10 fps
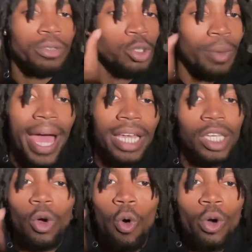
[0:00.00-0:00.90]
swaggy
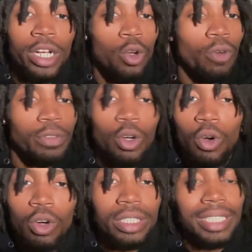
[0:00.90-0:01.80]
on and off the
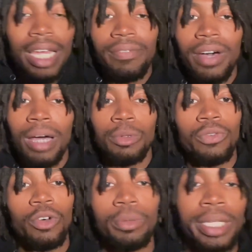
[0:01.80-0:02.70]
court type vibe, you
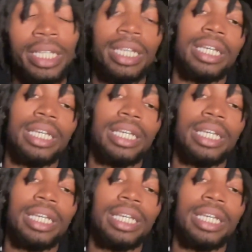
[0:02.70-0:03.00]
feel me?